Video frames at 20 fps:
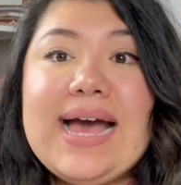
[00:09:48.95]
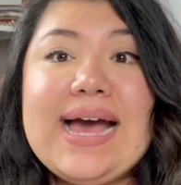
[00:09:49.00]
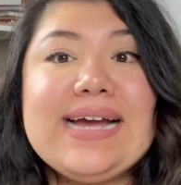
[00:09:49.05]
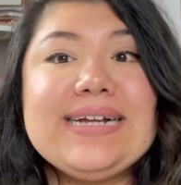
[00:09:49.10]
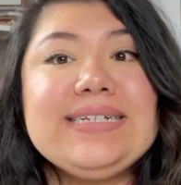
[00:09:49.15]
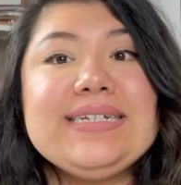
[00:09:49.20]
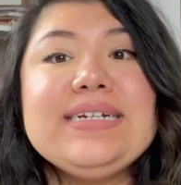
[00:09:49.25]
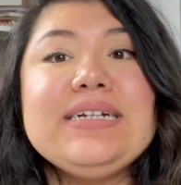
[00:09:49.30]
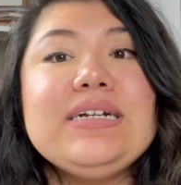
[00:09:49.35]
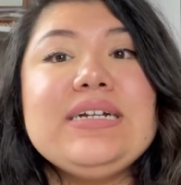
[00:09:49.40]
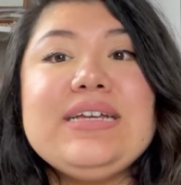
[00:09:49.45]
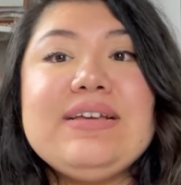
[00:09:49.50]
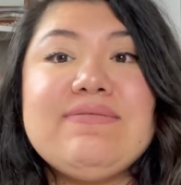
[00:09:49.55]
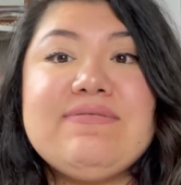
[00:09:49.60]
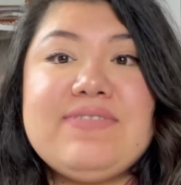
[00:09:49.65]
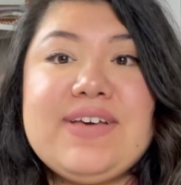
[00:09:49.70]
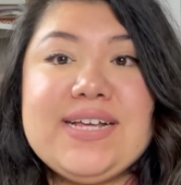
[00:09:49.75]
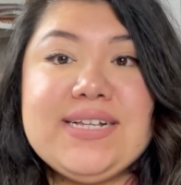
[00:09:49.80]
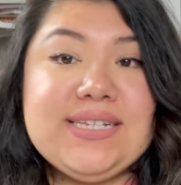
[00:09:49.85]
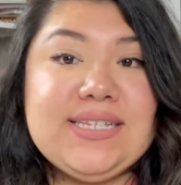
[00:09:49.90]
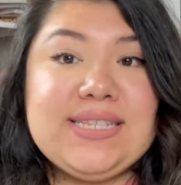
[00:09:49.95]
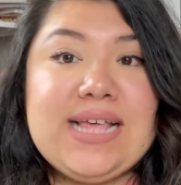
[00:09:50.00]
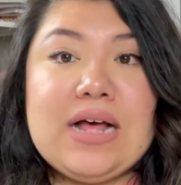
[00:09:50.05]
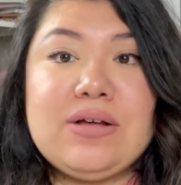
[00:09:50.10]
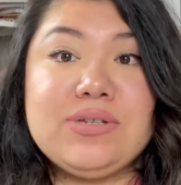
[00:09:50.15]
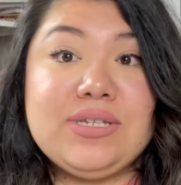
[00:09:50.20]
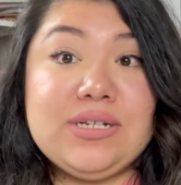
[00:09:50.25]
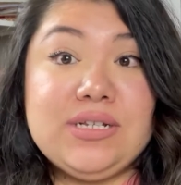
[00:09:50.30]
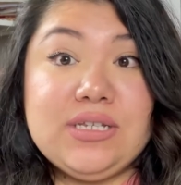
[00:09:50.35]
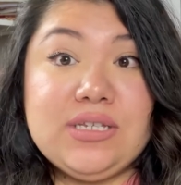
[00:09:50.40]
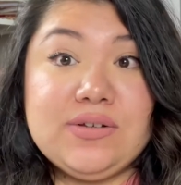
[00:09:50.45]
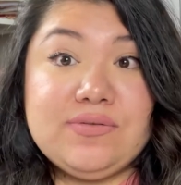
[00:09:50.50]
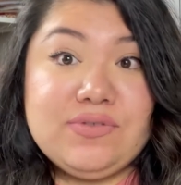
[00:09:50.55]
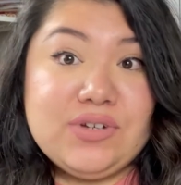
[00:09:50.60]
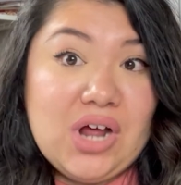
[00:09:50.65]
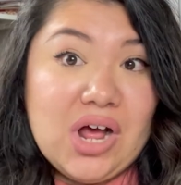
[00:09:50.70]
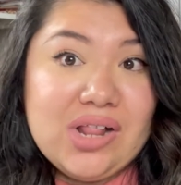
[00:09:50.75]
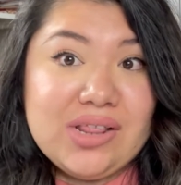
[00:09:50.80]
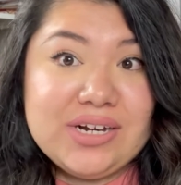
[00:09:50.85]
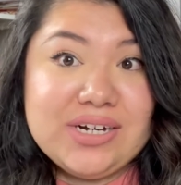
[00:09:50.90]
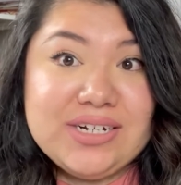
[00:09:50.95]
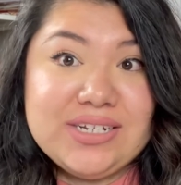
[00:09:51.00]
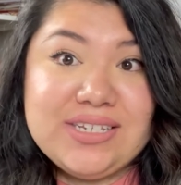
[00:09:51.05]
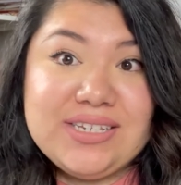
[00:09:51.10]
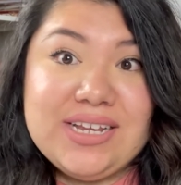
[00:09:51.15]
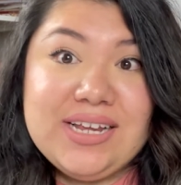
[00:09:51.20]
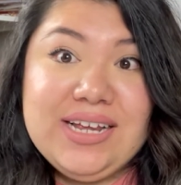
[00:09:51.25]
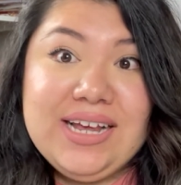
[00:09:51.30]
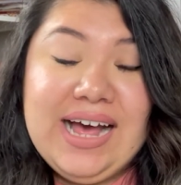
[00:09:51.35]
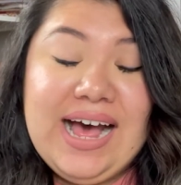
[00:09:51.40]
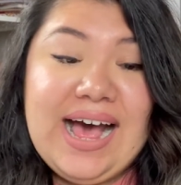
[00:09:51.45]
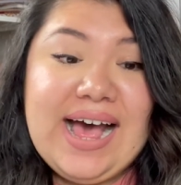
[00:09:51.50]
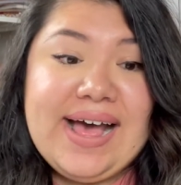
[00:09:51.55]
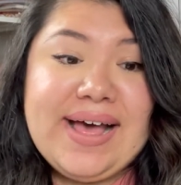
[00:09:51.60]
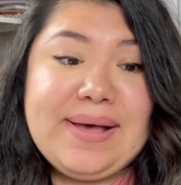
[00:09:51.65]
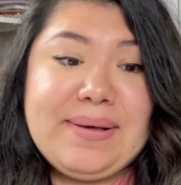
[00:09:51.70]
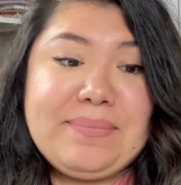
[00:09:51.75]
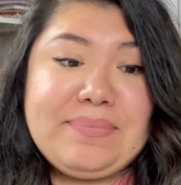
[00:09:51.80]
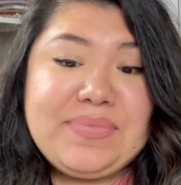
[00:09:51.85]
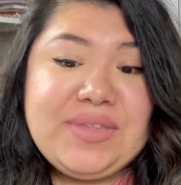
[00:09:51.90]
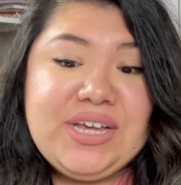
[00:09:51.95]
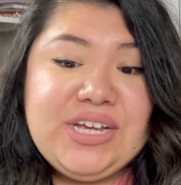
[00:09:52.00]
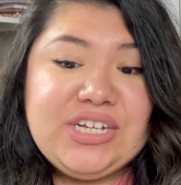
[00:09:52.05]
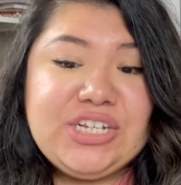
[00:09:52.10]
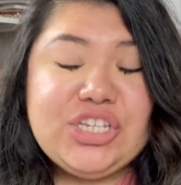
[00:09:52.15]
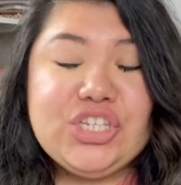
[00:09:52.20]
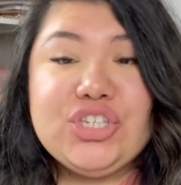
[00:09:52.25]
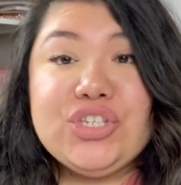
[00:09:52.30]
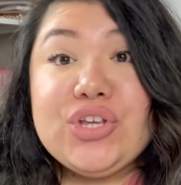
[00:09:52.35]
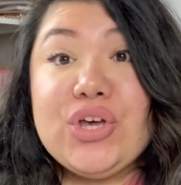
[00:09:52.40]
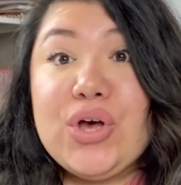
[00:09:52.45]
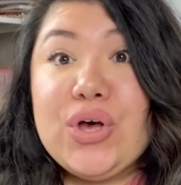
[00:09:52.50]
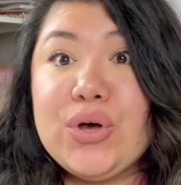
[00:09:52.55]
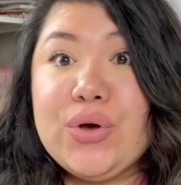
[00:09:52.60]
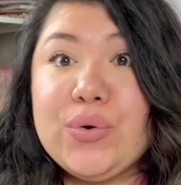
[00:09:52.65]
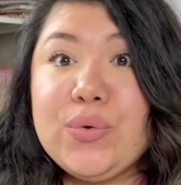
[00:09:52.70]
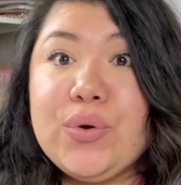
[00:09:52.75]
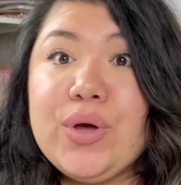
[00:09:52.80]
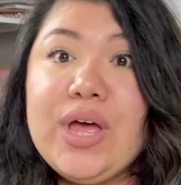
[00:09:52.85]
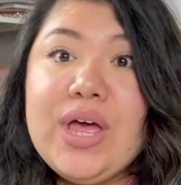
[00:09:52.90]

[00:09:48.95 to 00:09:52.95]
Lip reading: I didn't invest thousands of dollars. So